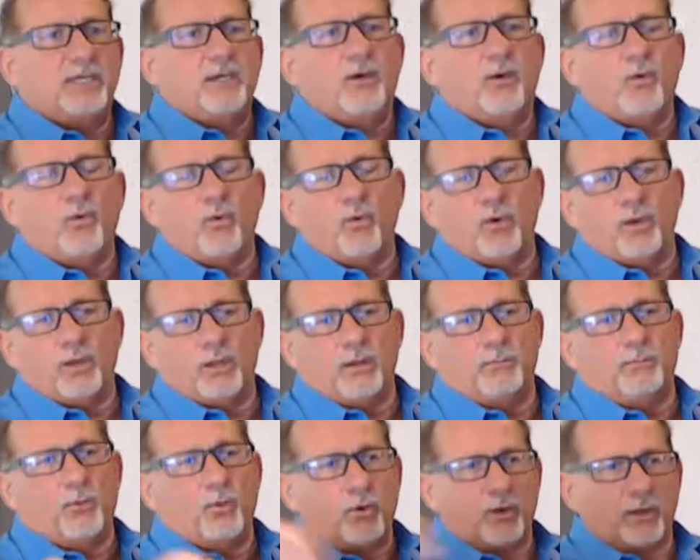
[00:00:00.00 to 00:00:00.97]
or
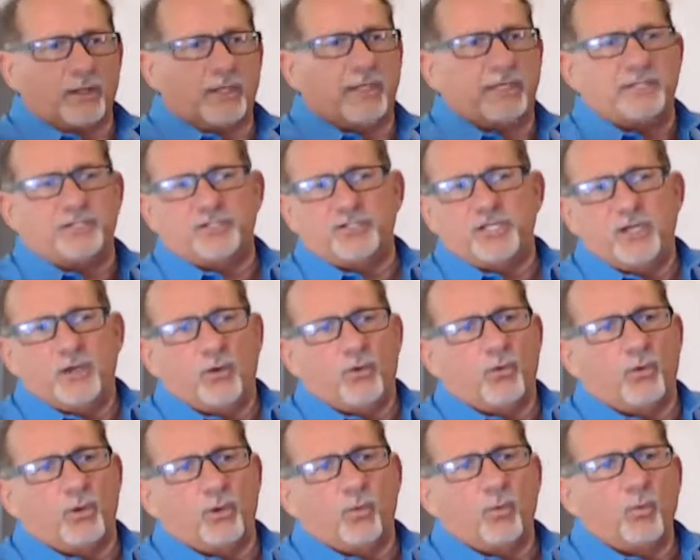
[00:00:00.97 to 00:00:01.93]
mortgage,
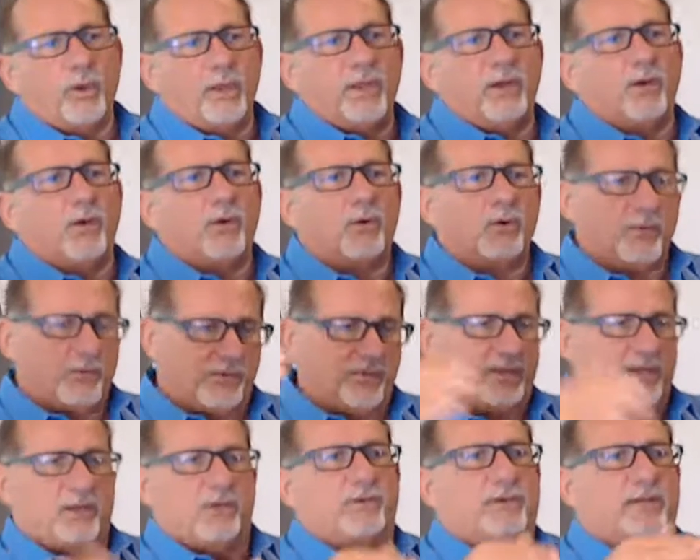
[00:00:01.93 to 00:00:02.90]
or will
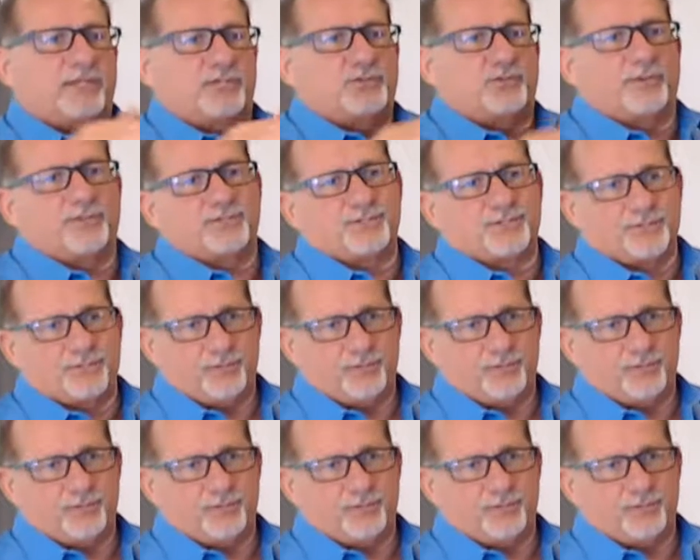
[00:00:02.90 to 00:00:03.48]
their interest.